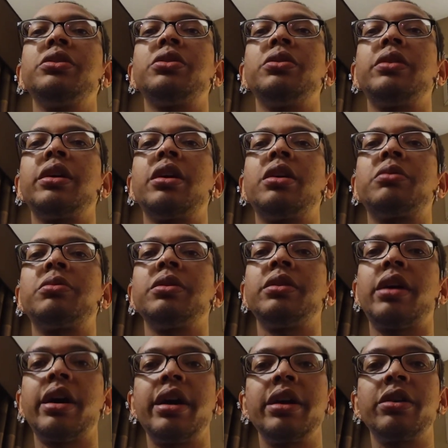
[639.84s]
So they are
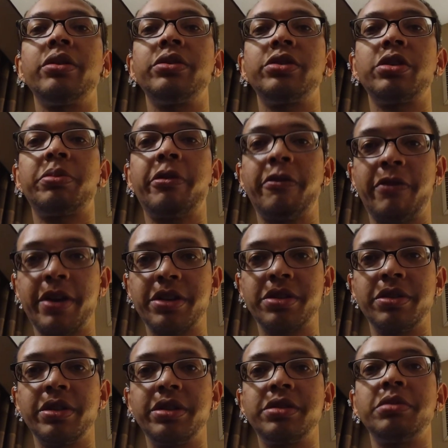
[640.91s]
relying on your
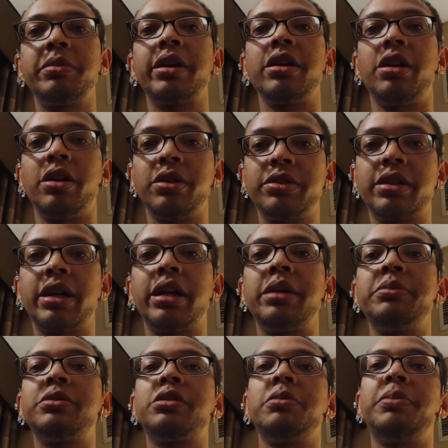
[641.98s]
professionalism at all
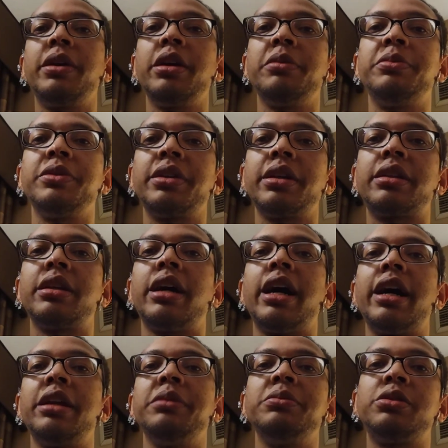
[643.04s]
times to be able to get the
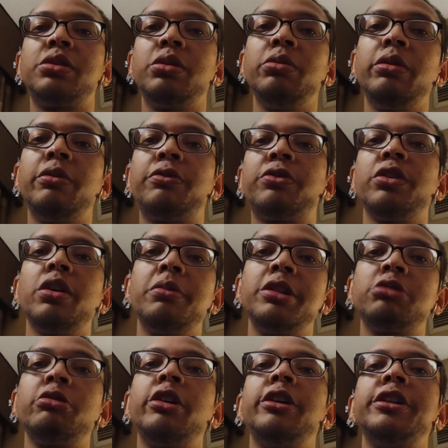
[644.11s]
items to and from,
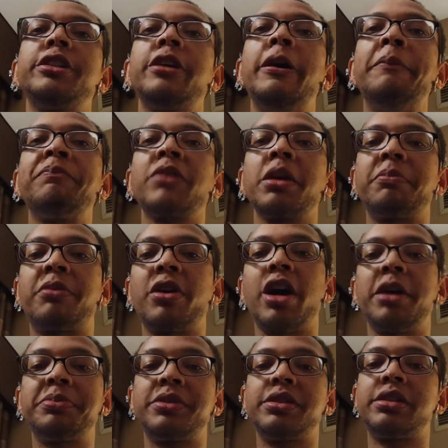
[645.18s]
as well as
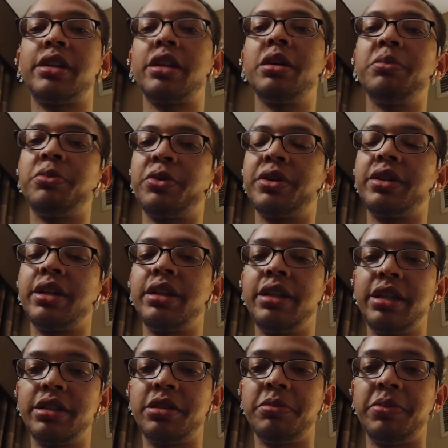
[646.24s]
props set up where they
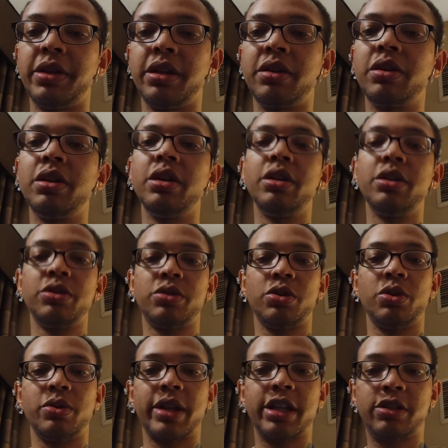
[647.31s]
need to be.
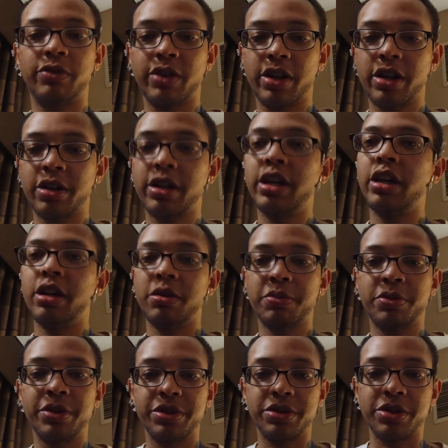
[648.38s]
So that's very key and
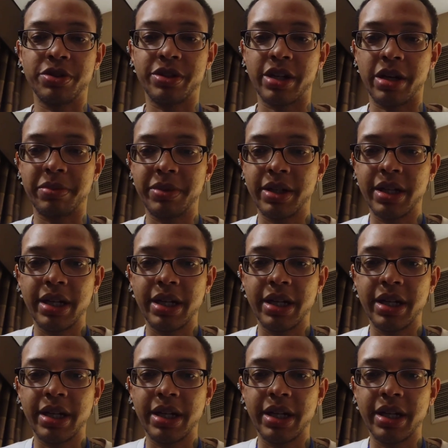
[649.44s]
important to your job.